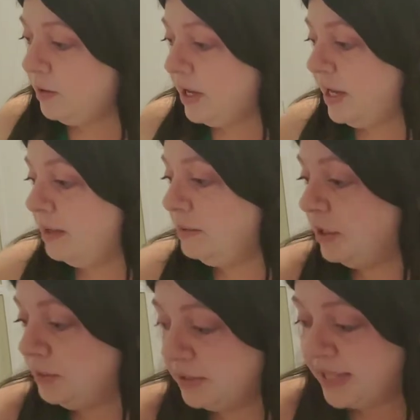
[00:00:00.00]
Okay, I'm
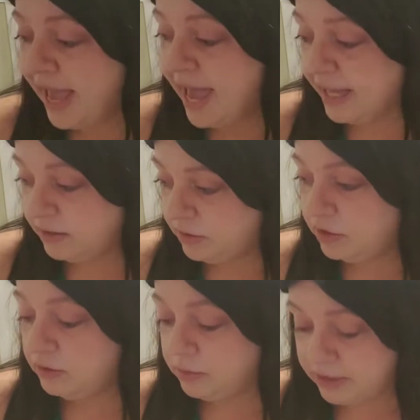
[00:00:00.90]
good with that.
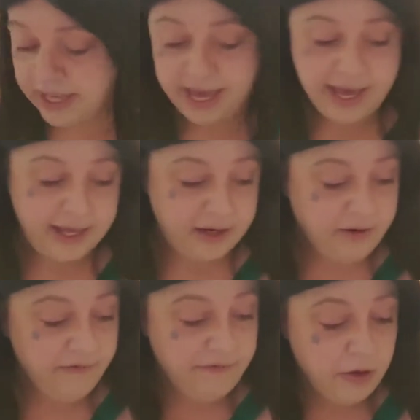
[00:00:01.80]
Good with that.
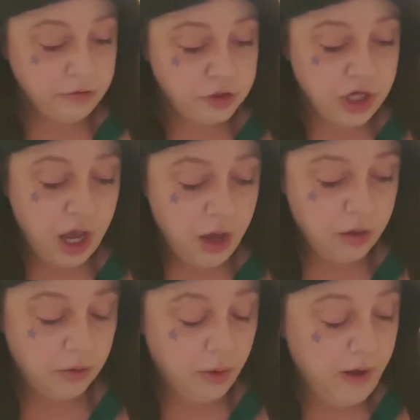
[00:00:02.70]
Faux
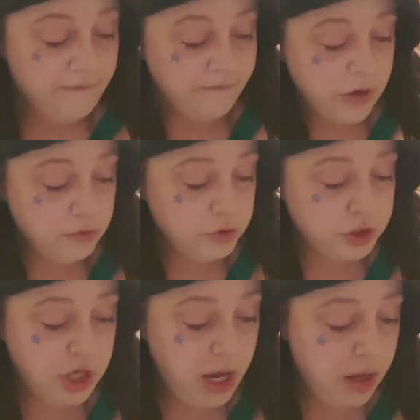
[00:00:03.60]
show. Faux
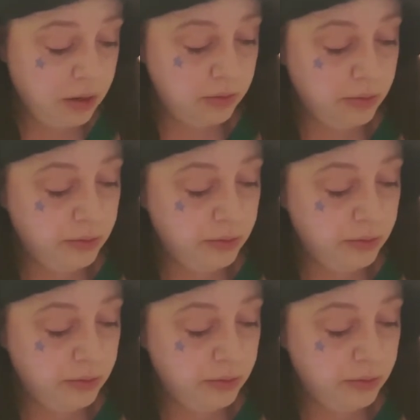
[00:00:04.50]
show.